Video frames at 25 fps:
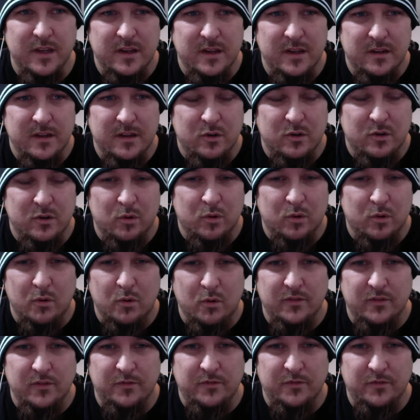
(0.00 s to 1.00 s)
grown
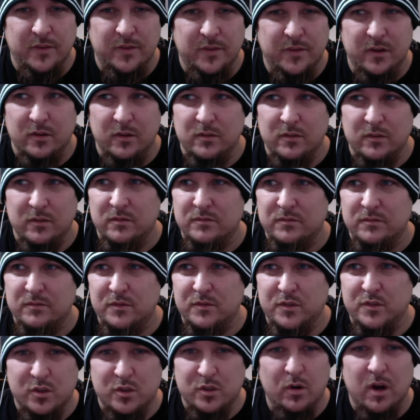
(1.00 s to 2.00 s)
to feel
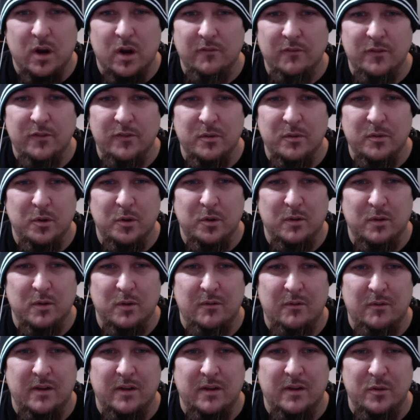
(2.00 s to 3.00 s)
so comfortable
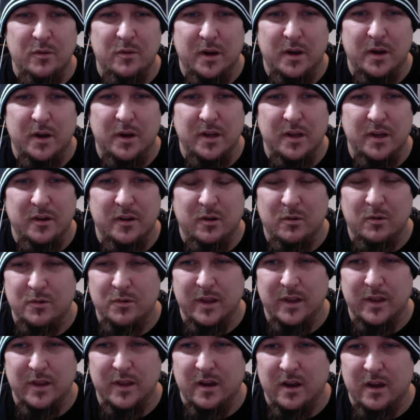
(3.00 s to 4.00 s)
around everybody,
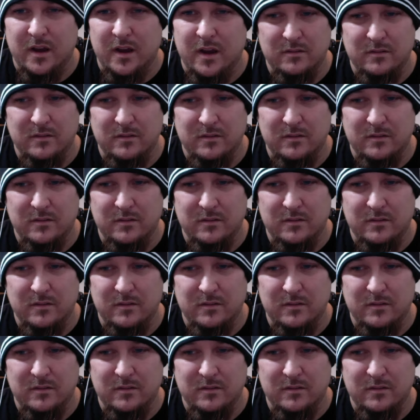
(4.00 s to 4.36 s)
that I